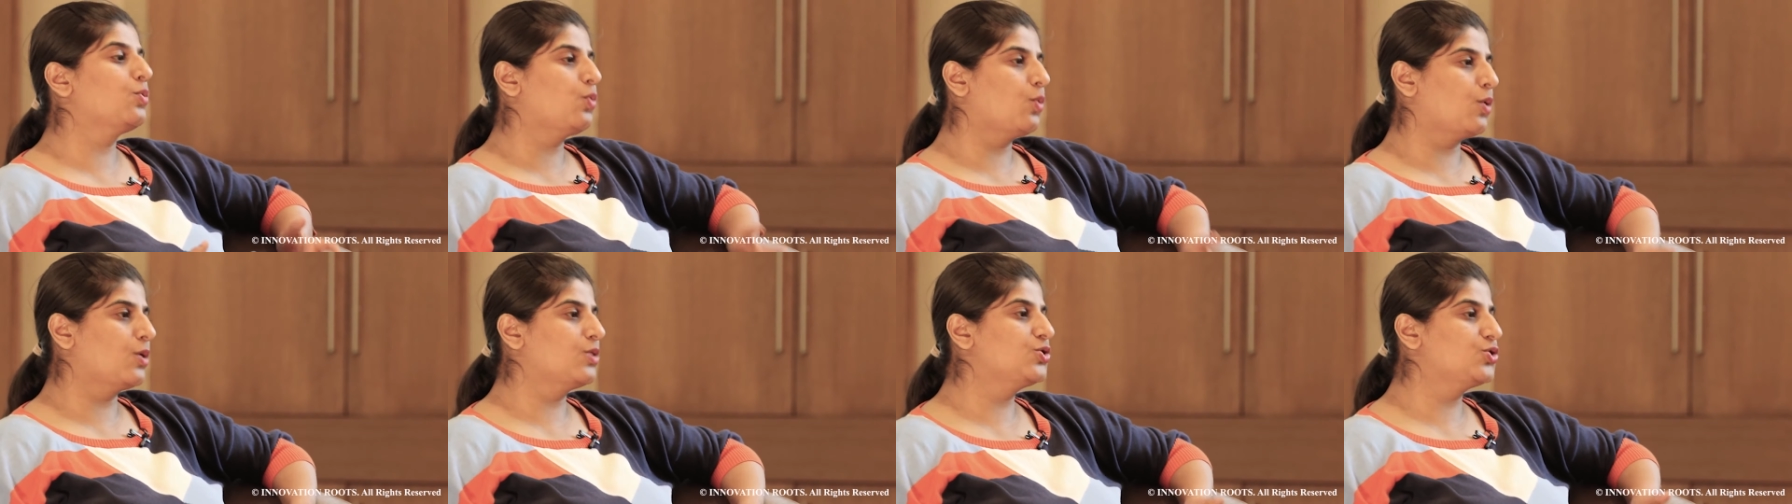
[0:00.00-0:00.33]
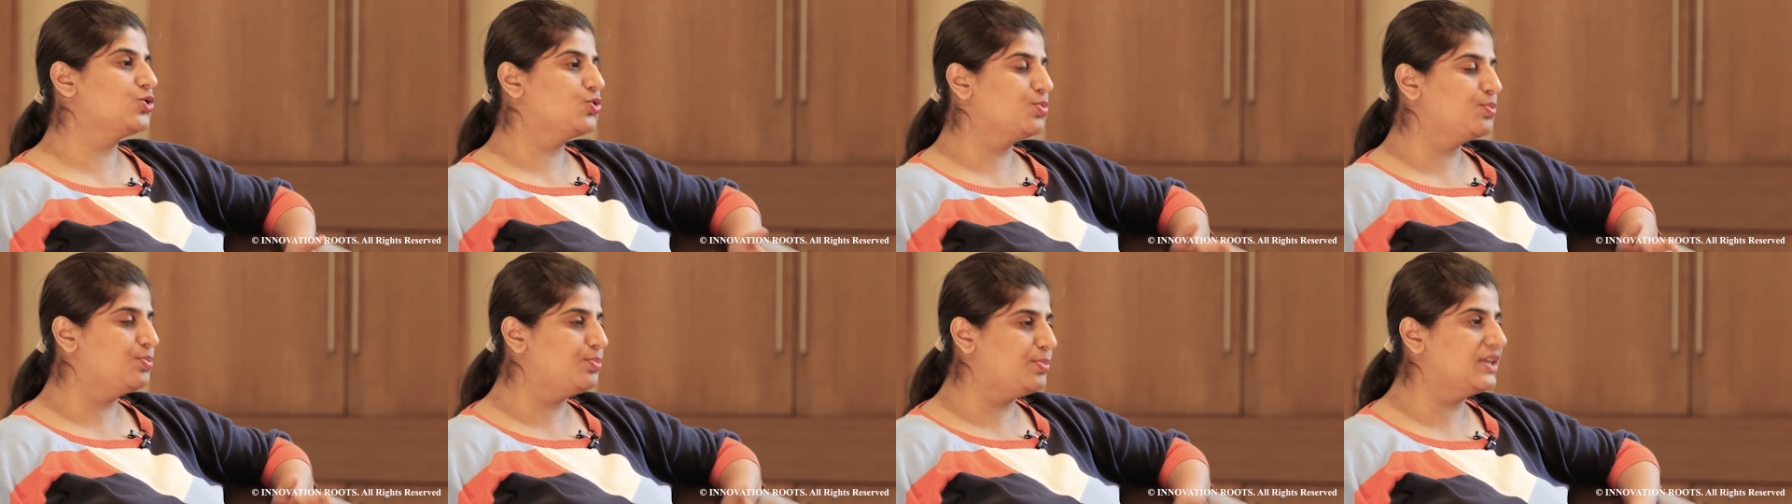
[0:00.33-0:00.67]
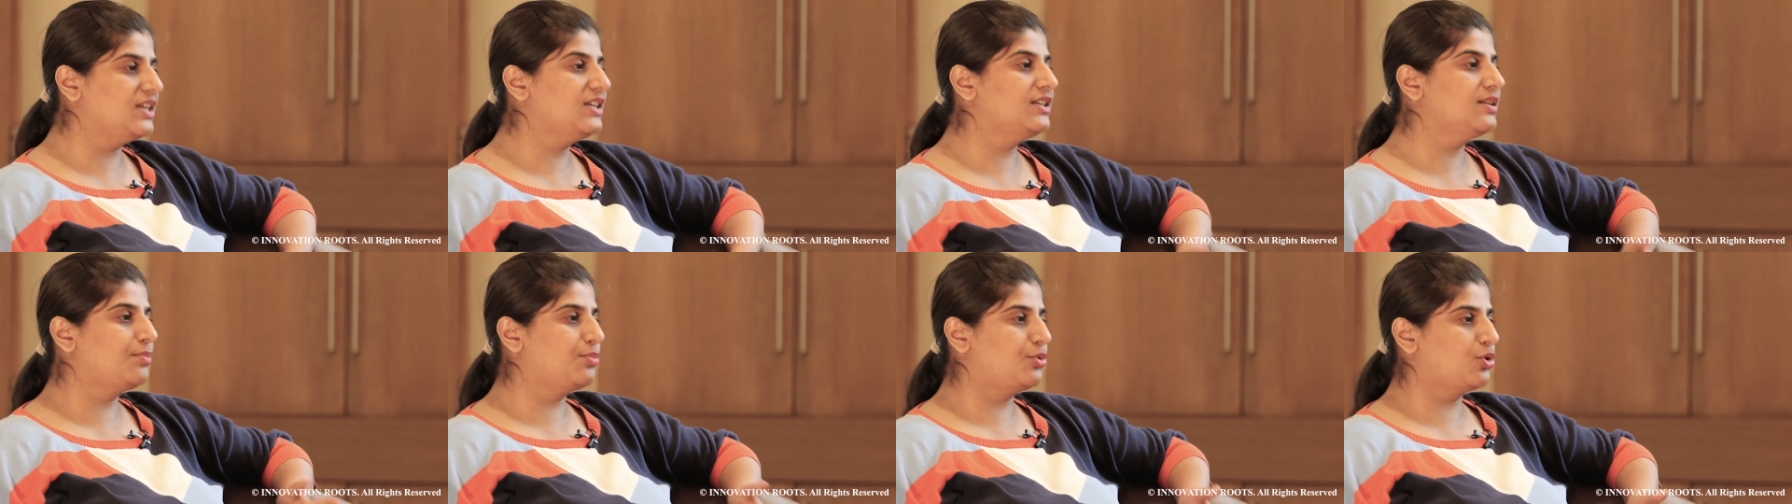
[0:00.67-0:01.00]
wants to
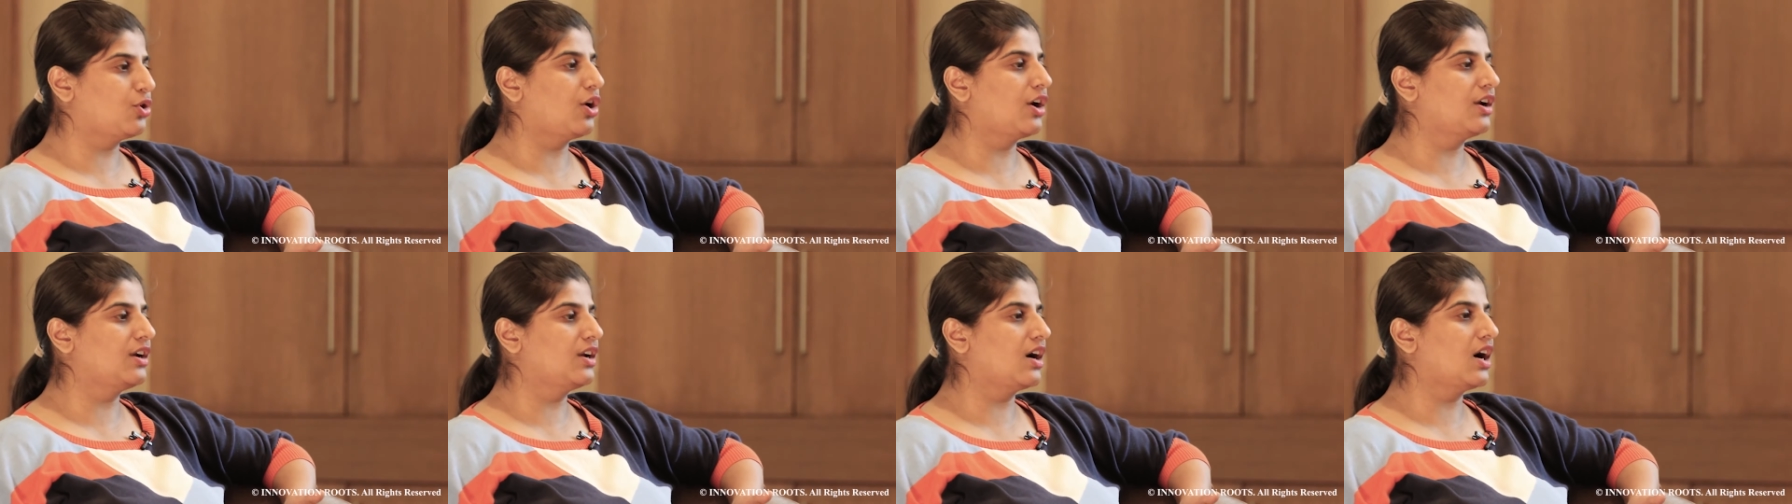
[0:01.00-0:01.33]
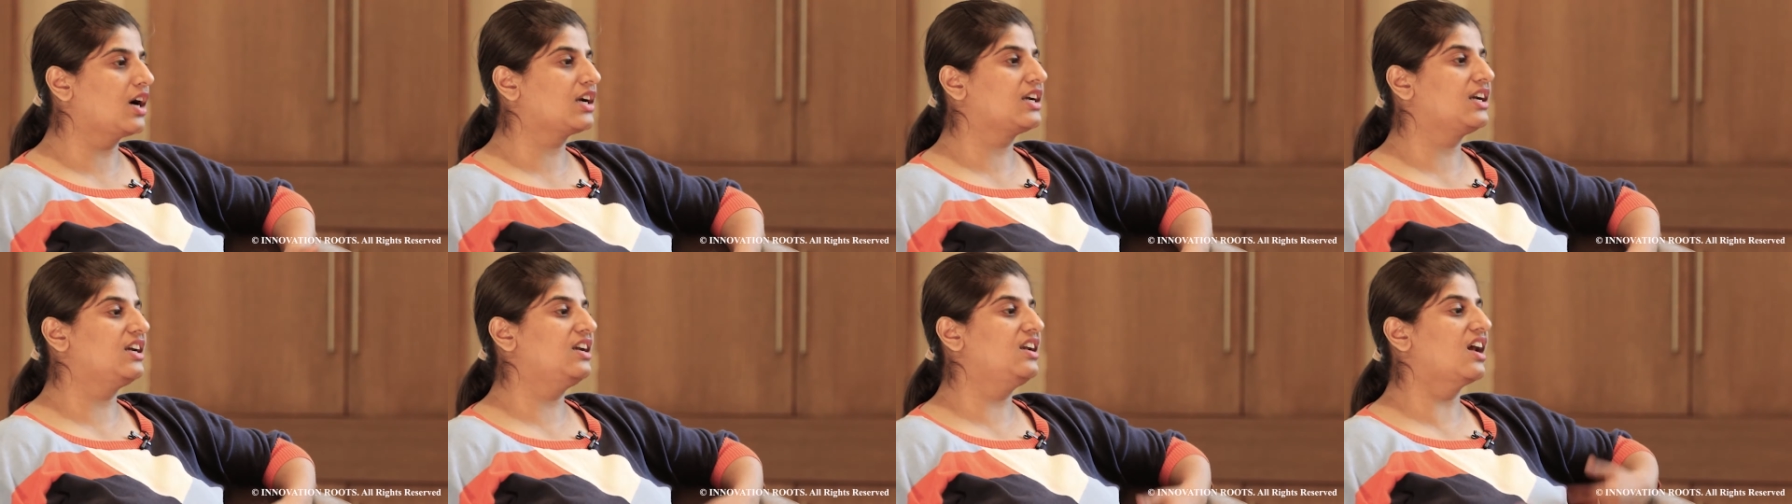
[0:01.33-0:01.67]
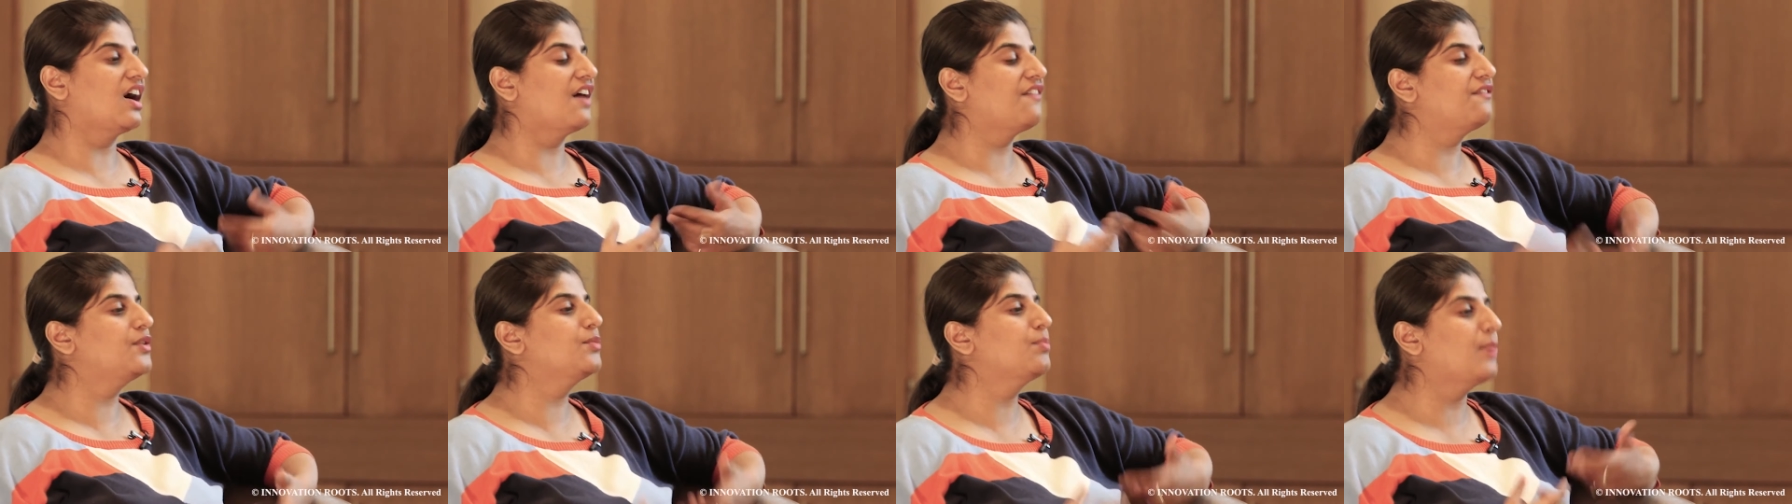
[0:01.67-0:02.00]
build a product
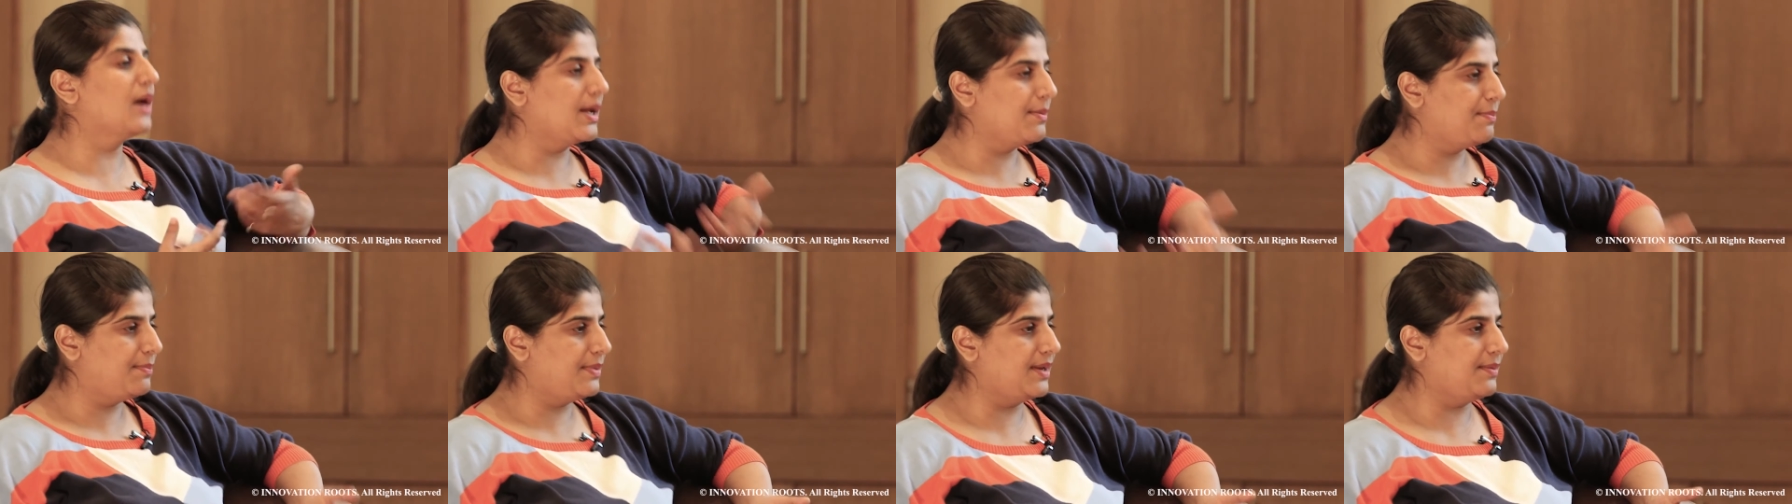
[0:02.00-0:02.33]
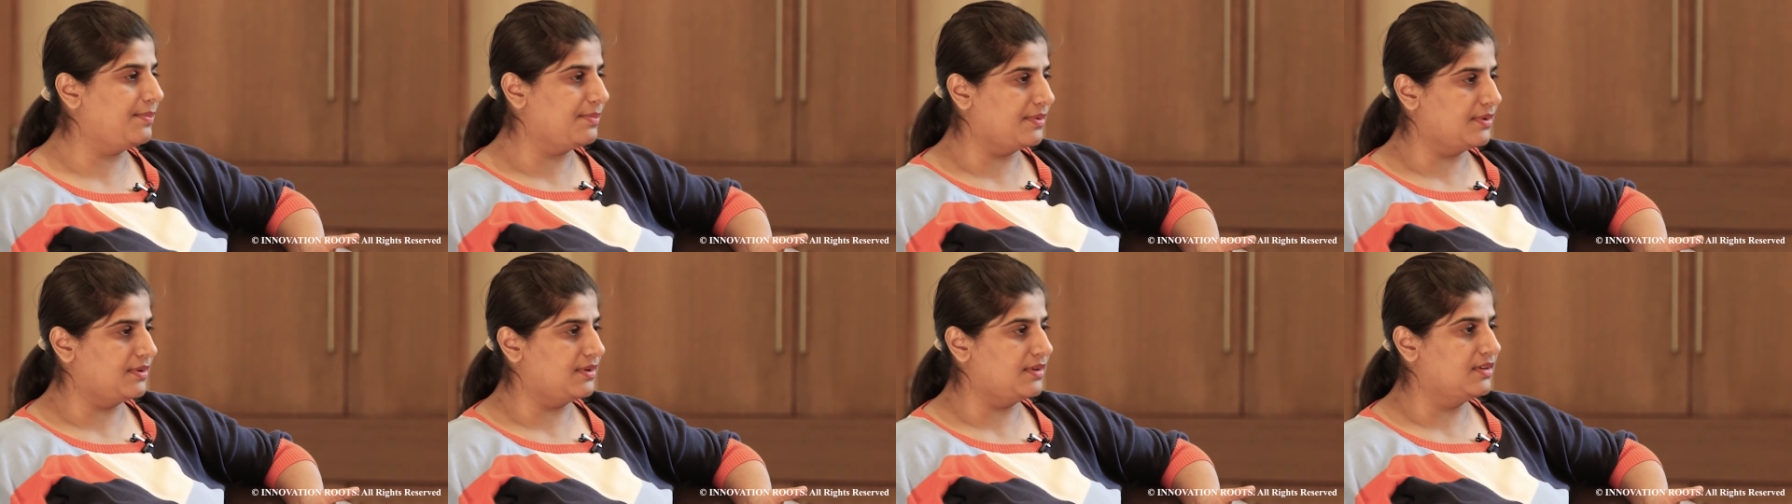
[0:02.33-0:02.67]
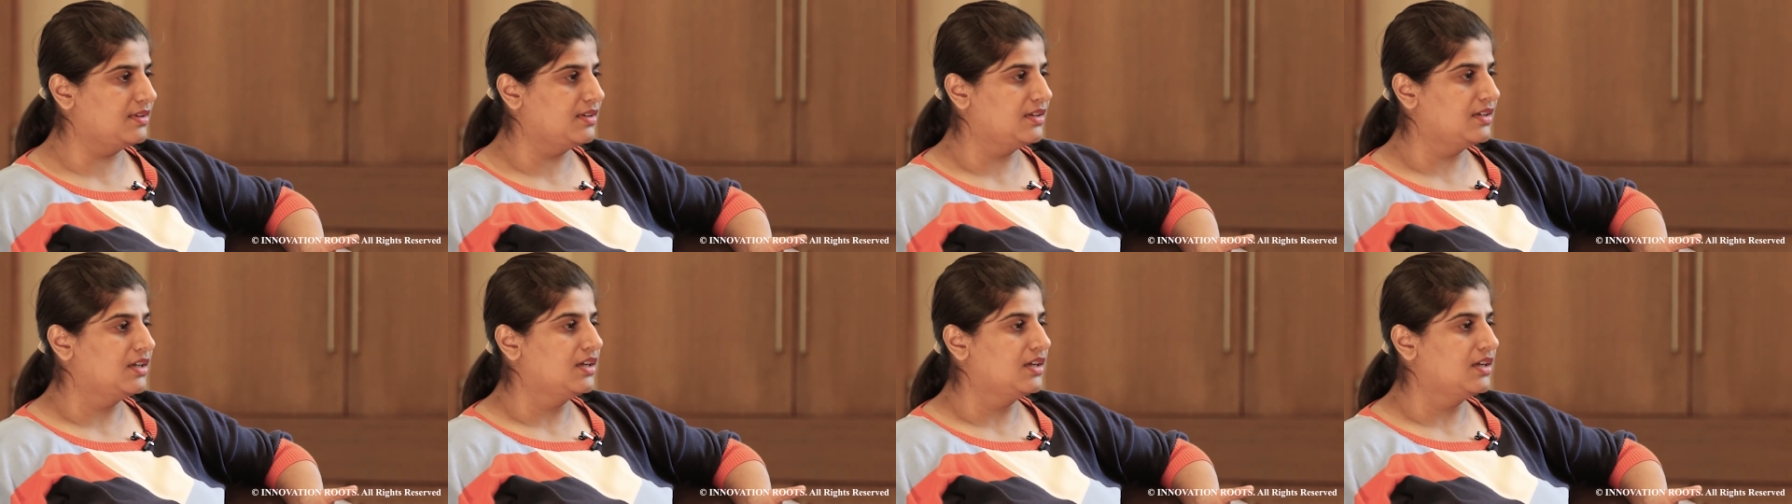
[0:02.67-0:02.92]
loved by people.